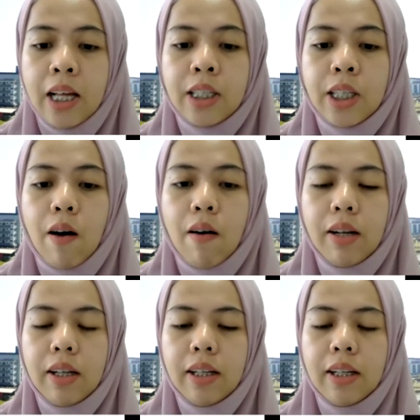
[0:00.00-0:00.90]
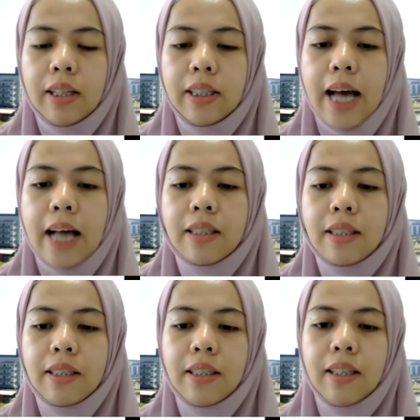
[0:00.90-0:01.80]
So that's
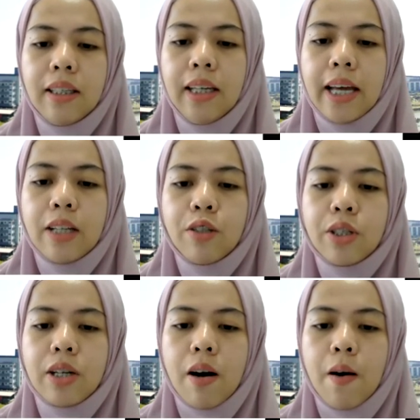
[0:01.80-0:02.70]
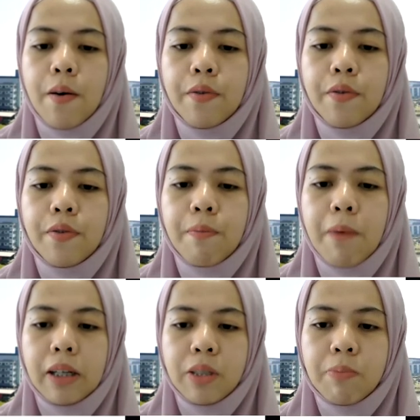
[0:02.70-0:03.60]
the answer of
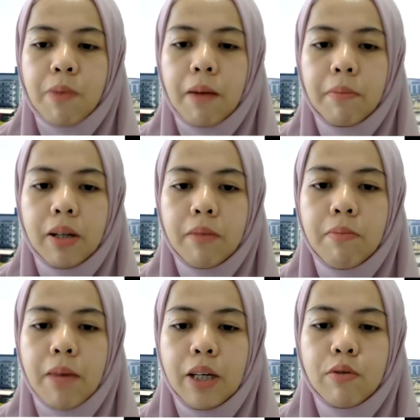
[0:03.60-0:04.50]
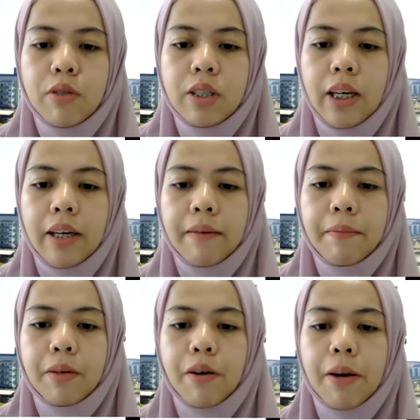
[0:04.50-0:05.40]
practice problem by using
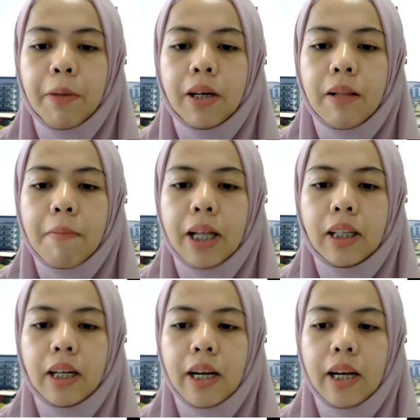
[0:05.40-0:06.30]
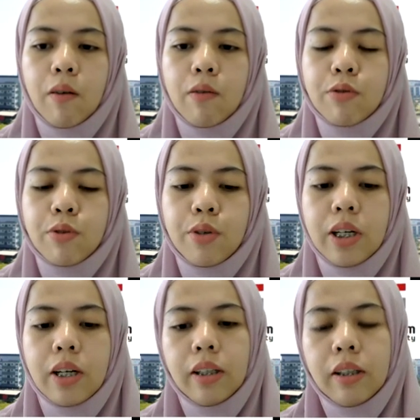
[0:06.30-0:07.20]
graphical method and also
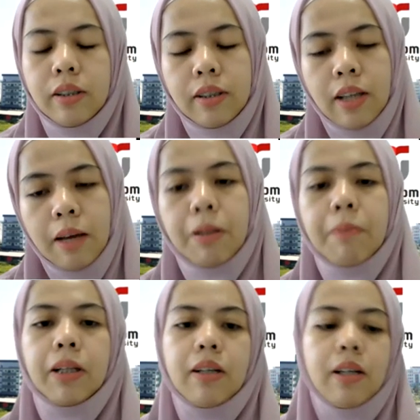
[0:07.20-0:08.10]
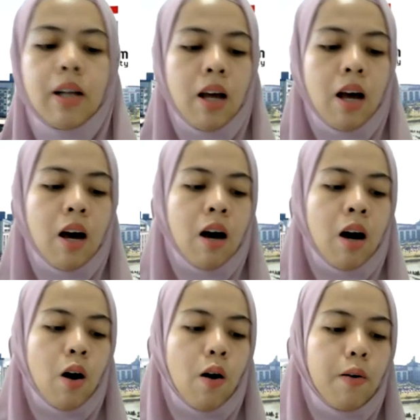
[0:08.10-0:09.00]
the table method.
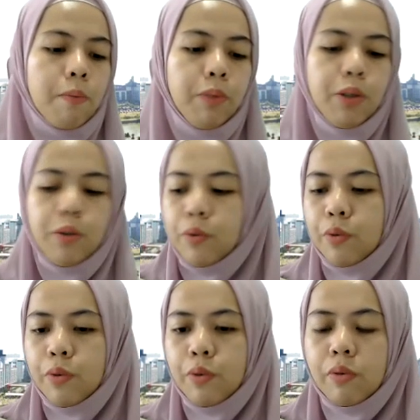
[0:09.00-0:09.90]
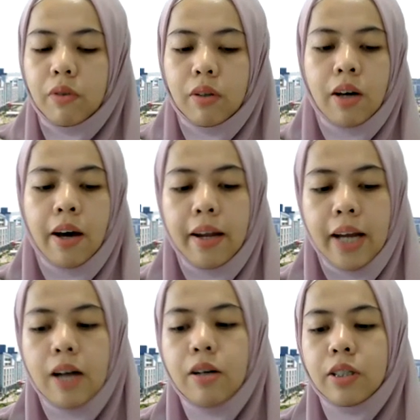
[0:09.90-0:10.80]
Hope you can
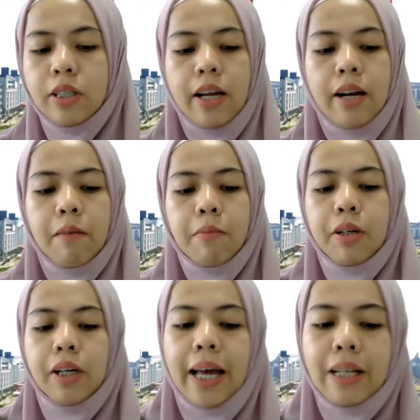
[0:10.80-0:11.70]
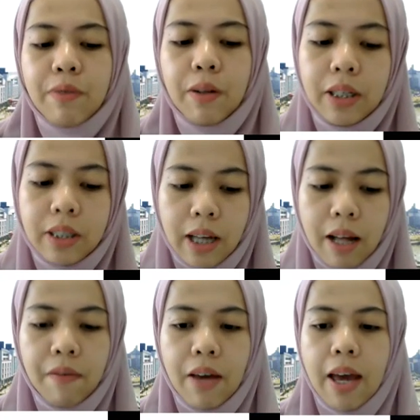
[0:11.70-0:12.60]
understand about the cash flow
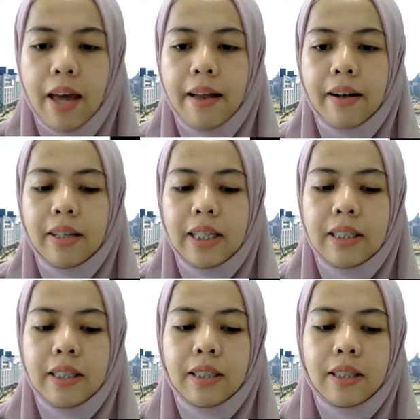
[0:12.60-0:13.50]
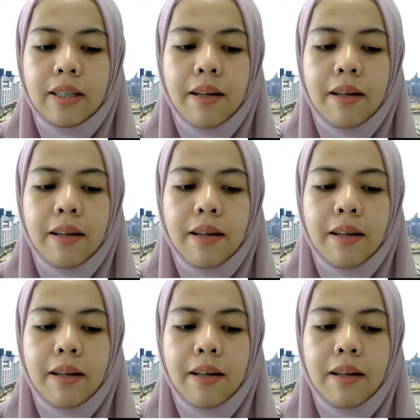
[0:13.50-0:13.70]
itself, and this is